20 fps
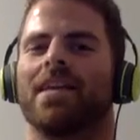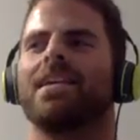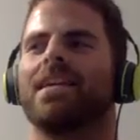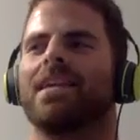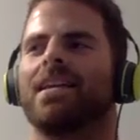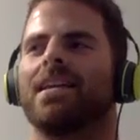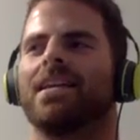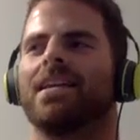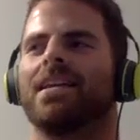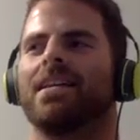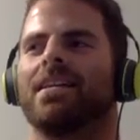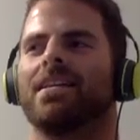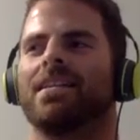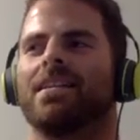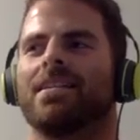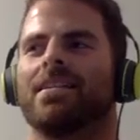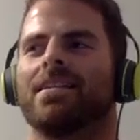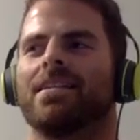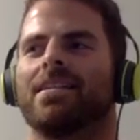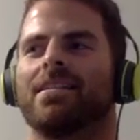
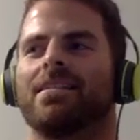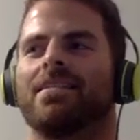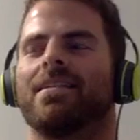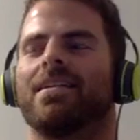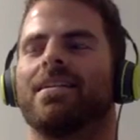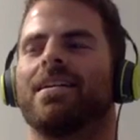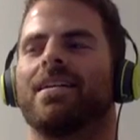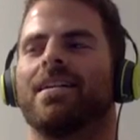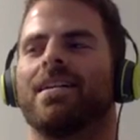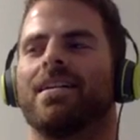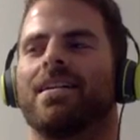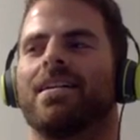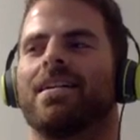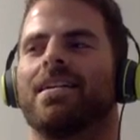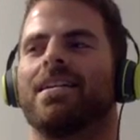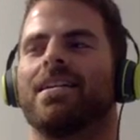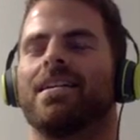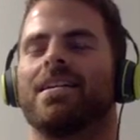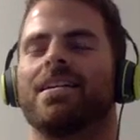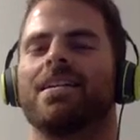can
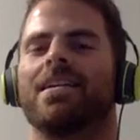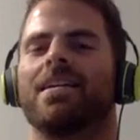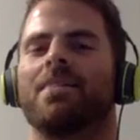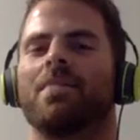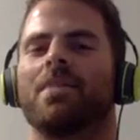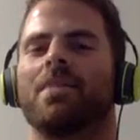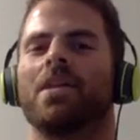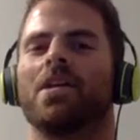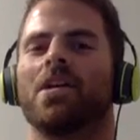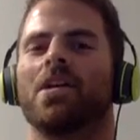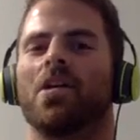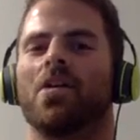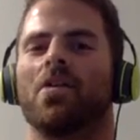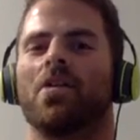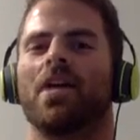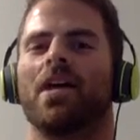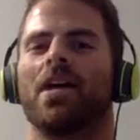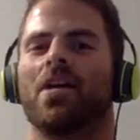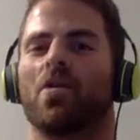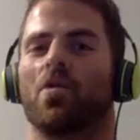get me to
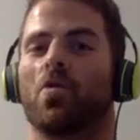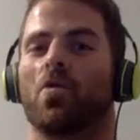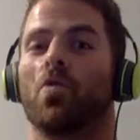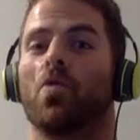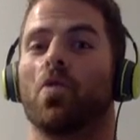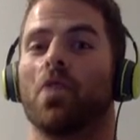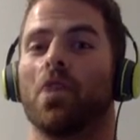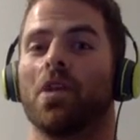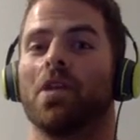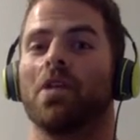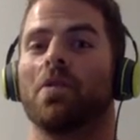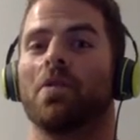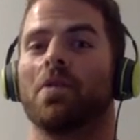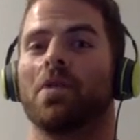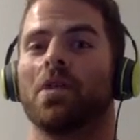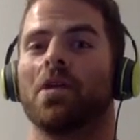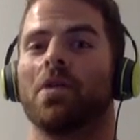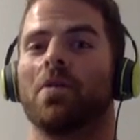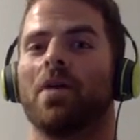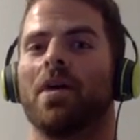go there really,
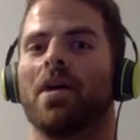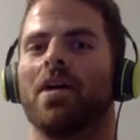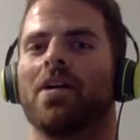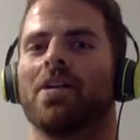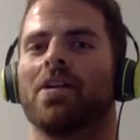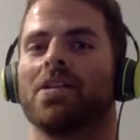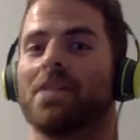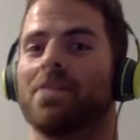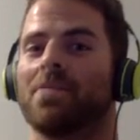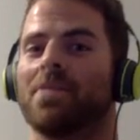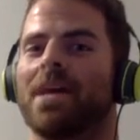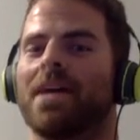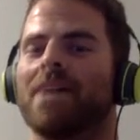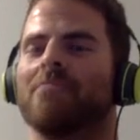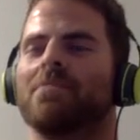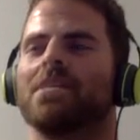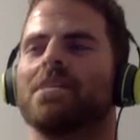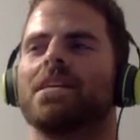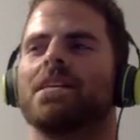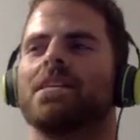really well.
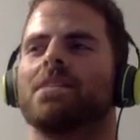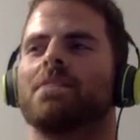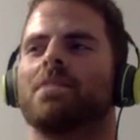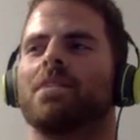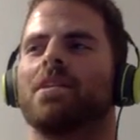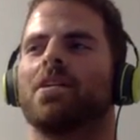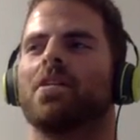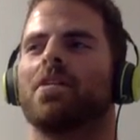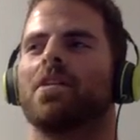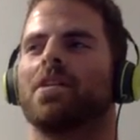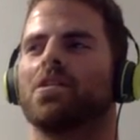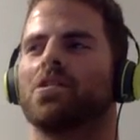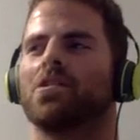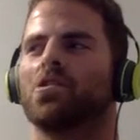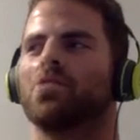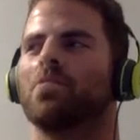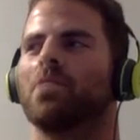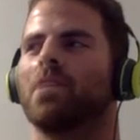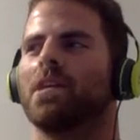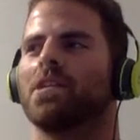Sometimes he gets me to go there
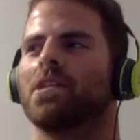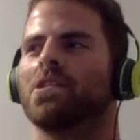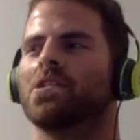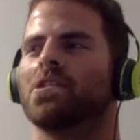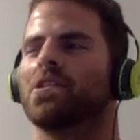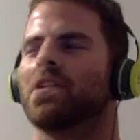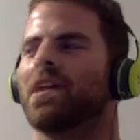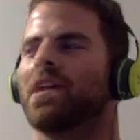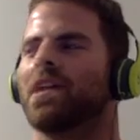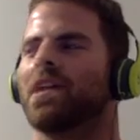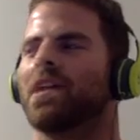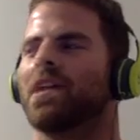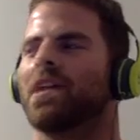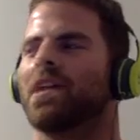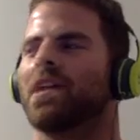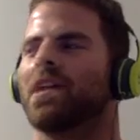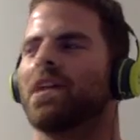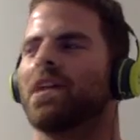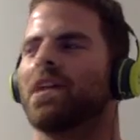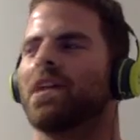too much. Like